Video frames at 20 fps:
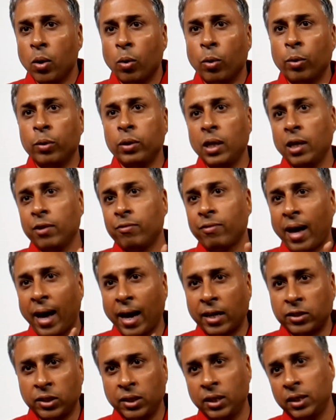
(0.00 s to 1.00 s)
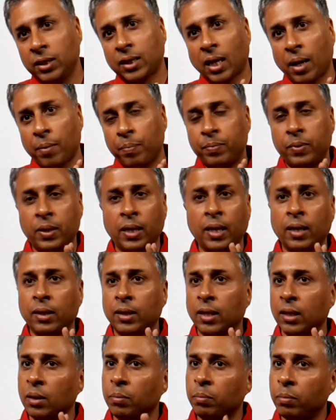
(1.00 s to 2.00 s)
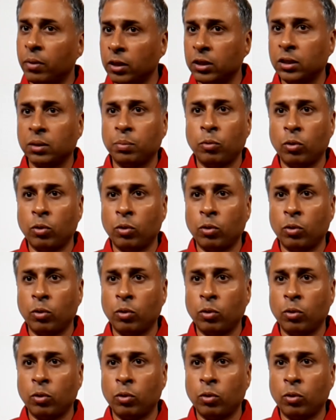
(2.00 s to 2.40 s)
Only if action is happening, then the burst